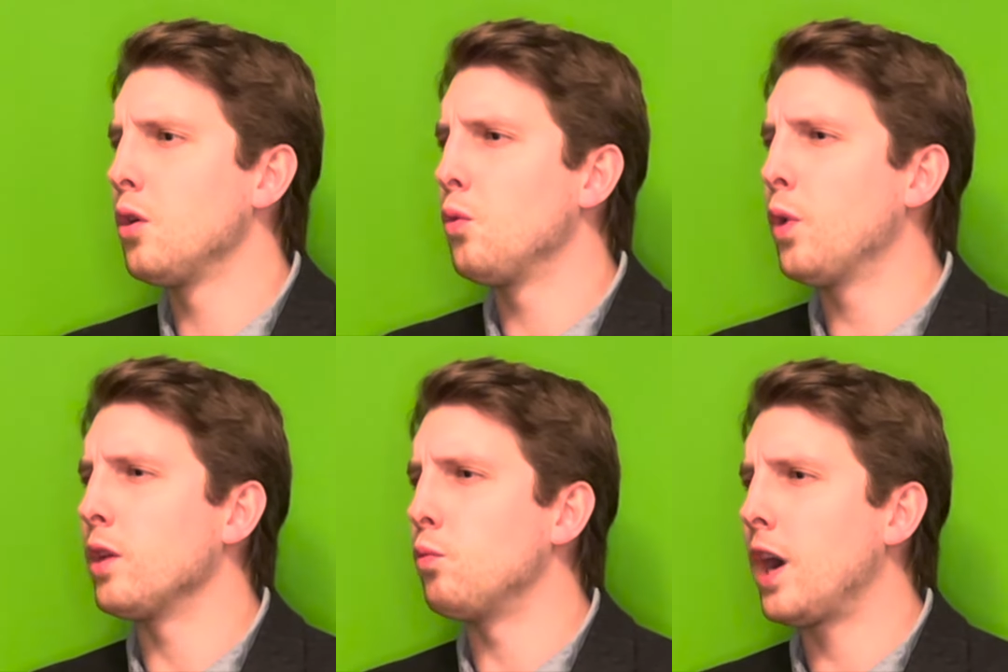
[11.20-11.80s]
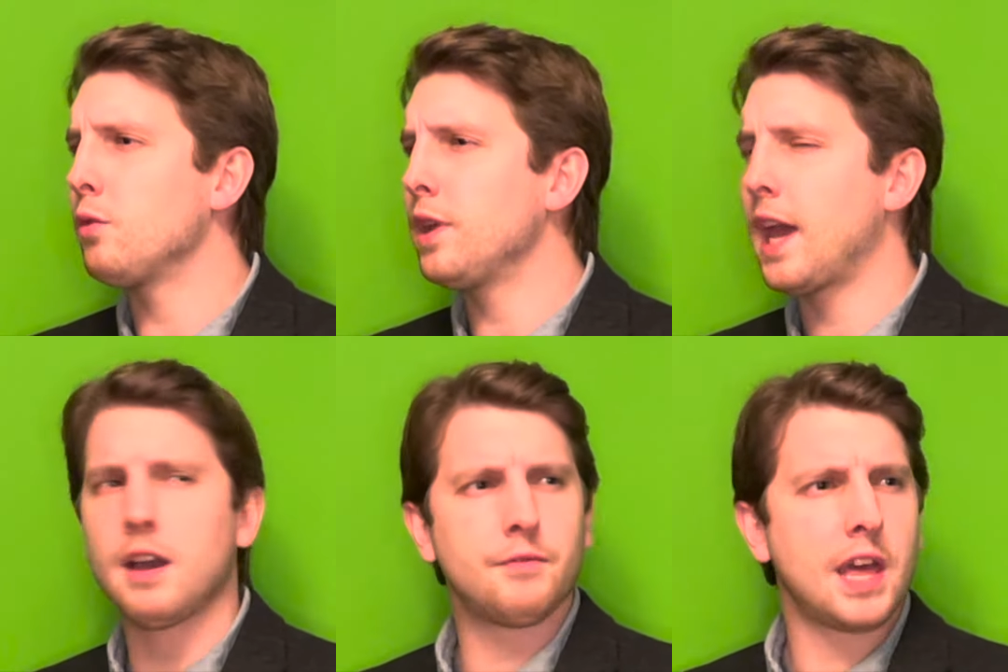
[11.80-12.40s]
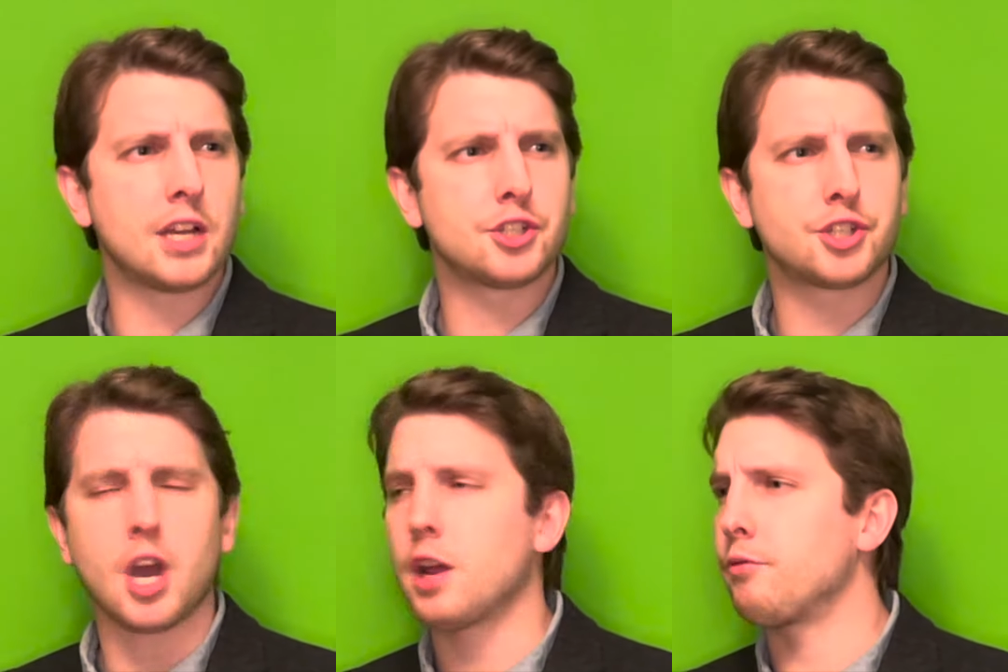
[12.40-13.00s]
Wait, why do we have that
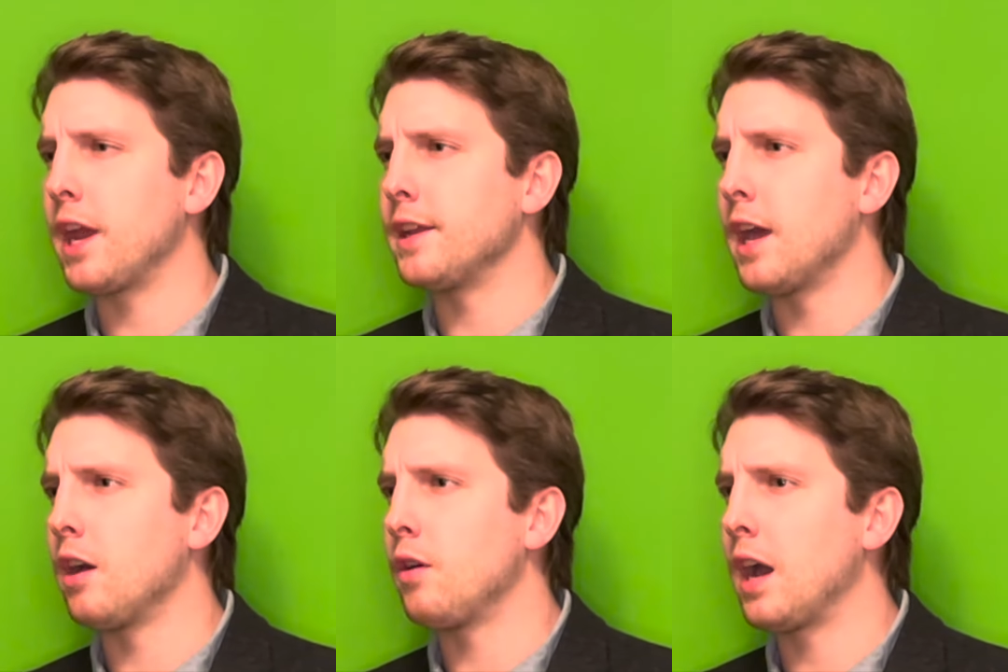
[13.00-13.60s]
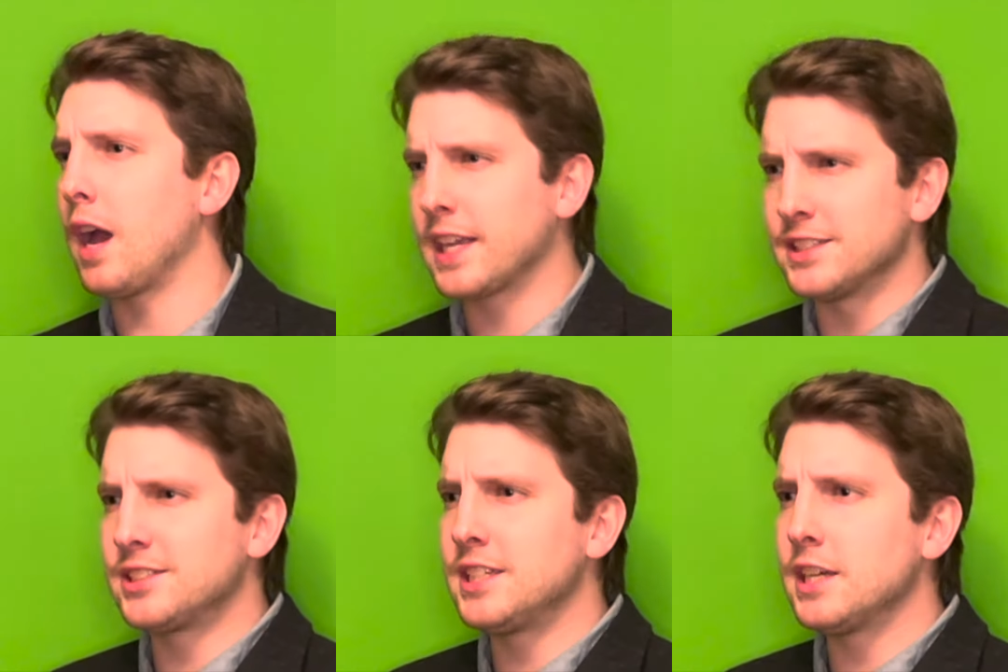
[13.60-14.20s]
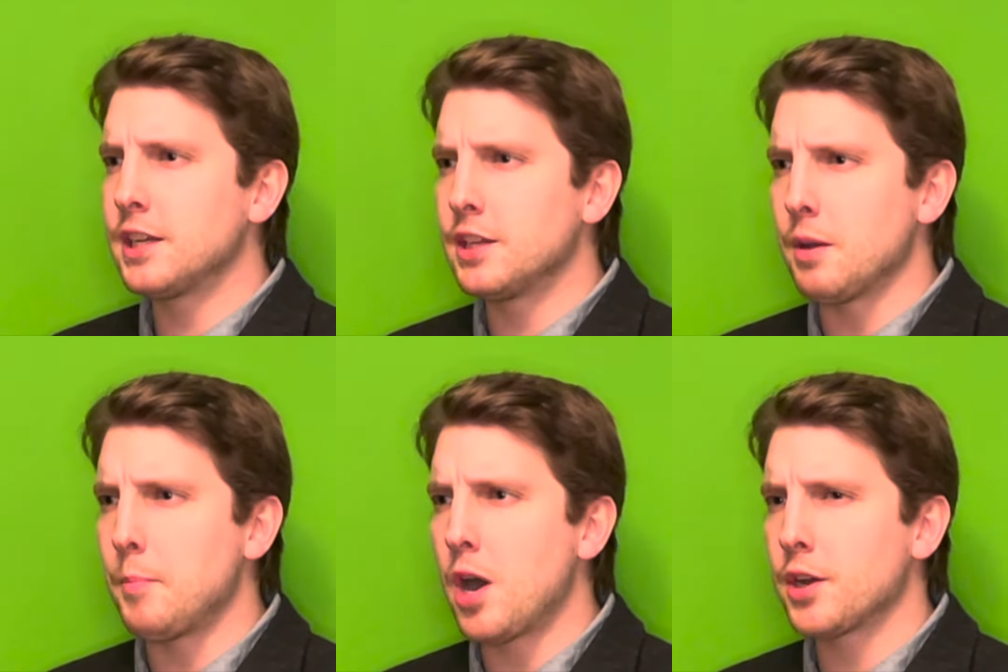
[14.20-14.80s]
shot right now? I can see it in the
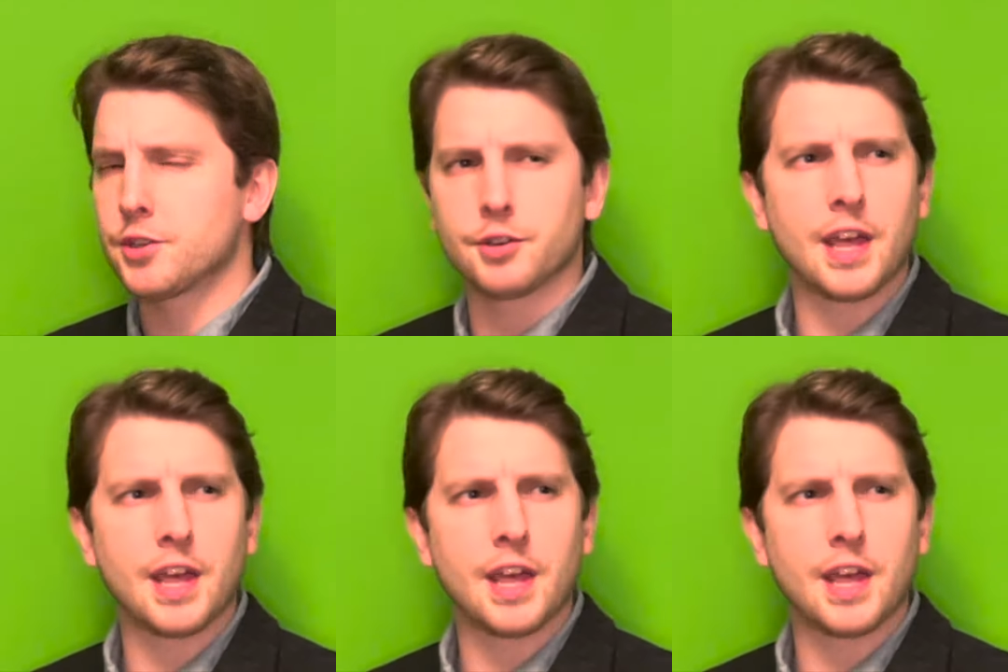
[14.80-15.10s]
monitor.